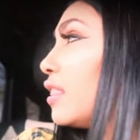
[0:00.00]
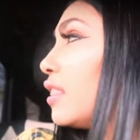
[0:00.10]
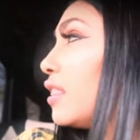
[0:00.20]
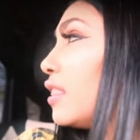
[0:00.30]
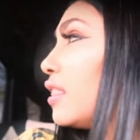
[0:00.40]

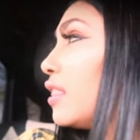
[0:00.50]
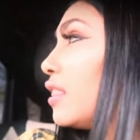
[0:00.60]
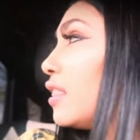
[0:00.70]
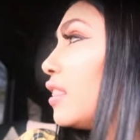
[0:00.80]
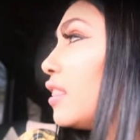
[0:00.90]

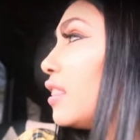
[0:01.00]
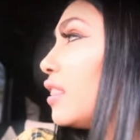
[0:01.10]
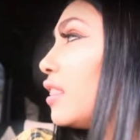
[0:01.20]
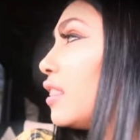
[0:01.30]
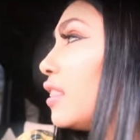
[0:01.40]

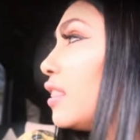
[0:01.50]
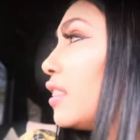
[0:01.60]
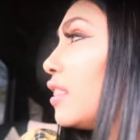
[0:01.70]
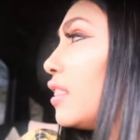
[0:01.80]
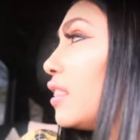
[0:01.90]

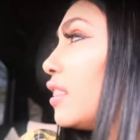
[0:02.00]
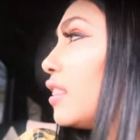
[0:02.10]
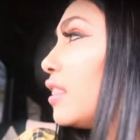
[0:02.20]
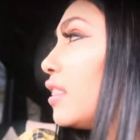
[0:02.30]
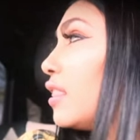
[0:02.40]

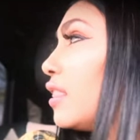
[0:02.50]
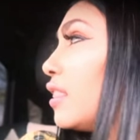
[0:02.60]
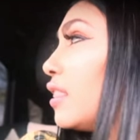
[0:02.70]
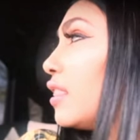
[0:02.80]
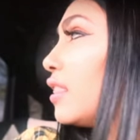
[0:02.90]

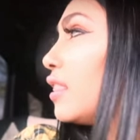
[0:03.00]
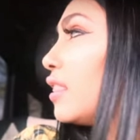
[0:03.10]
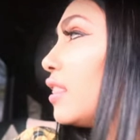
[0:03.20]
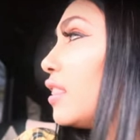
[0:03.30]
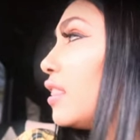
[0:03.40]

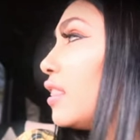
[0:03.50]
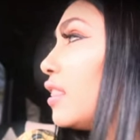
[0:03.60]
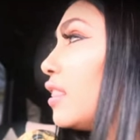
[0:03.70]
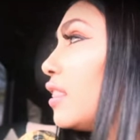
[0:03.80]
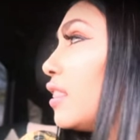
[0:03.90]

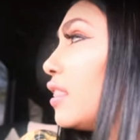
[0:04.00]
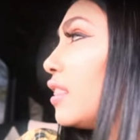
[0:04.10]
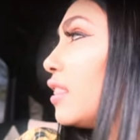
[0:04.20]
The person shown says nothing.